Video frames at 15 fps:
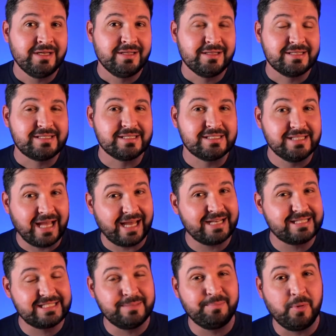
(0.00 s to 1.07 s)
This is not a
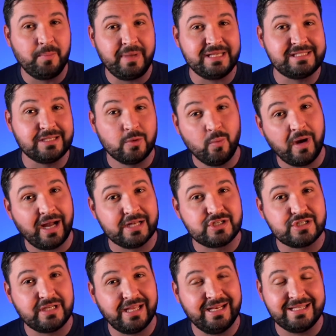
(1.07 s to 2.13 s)
simple basic
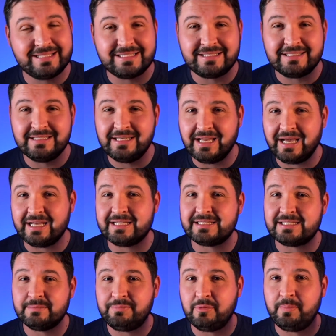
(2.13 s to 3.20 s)
watch, and it's not a
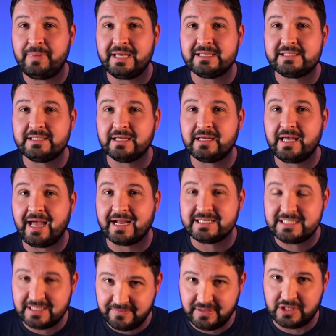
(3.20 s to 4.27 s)
simple basic
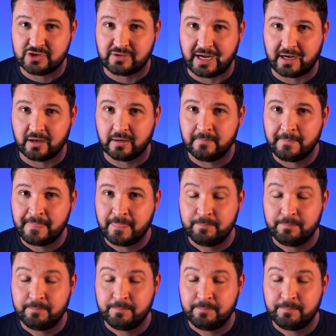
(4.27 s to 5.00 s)
activity tracker.